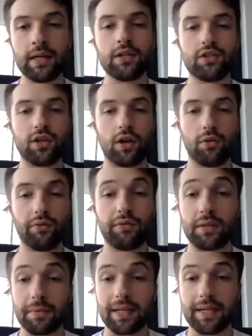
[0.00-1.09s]
So
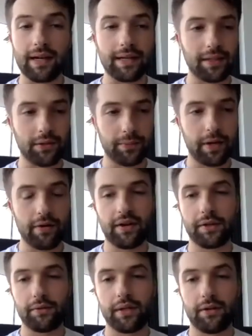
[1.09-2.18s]
to me, I think there's better
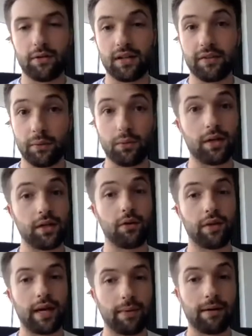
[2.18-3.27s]
value later on if you want to go
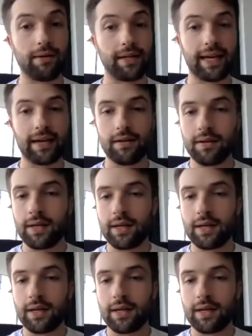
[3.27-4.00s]
that route again.